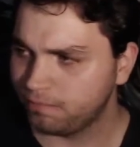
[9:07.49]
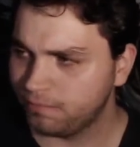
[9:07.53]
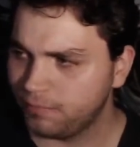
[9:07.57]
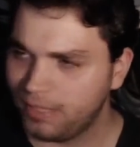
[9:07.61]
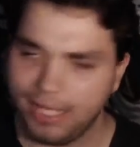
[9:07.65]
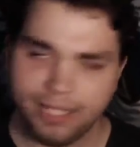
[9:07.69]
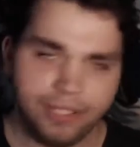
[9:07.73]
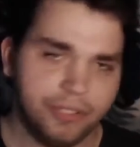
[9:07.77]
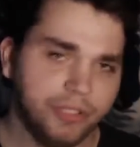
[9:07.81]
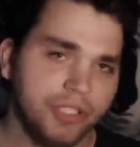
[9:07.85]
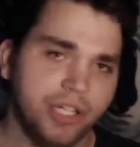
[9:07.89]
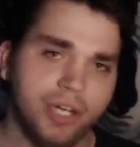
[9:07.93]

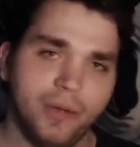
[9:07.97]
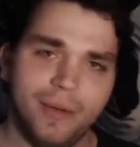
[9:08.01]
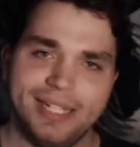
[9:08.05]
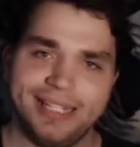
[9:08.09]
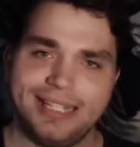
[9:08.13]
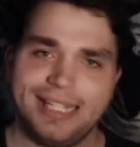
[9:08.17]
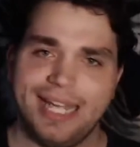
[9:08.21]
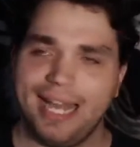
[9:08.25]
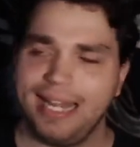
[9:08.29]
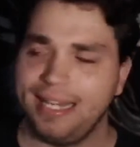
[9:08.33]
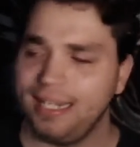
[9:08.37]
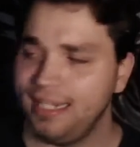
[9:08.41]
I don't know
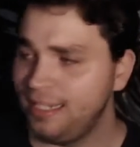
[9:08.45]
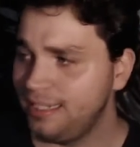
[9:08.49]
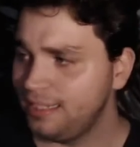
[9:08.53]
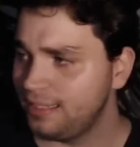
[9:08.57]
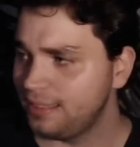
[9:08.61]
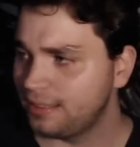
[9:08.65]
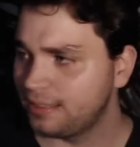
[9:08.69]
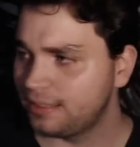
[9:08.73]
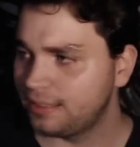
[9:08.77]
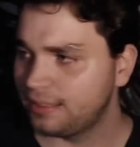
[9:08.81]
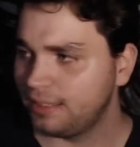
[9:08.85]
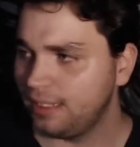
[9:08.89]
what that
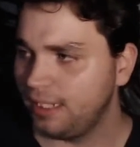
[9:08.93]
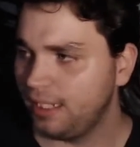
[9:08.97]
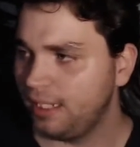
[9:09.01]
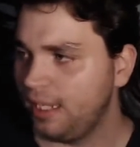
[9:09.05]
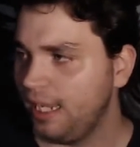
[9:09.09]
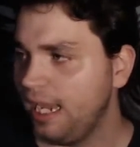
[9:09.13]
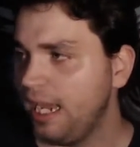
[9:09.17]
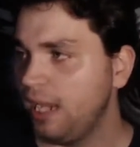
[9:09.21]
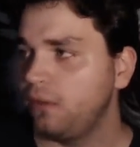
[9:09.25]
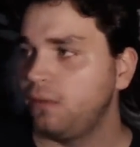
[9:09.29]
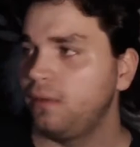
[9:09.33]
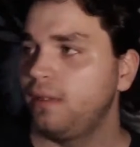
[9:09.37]
is.
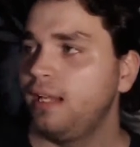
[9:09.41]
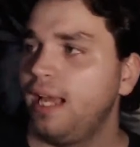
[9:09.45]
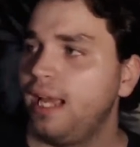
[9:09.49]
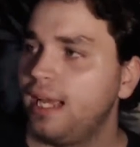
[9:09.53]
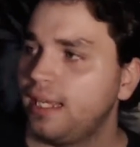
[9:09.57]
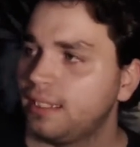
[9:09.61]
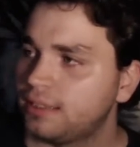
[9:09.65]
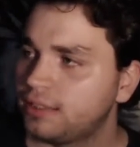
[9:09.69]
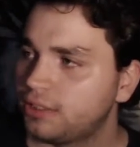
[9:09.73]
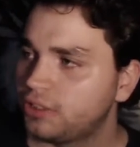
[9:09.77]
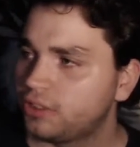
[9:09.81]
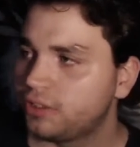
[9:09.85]

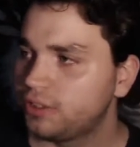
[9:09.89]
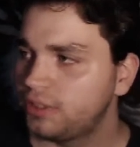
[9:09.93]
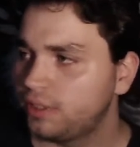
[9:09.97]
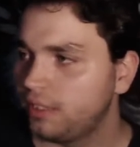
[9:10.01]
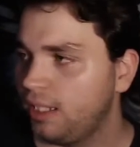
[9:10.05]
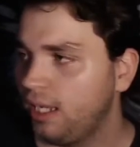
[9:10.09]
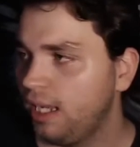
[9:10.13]
Outlast.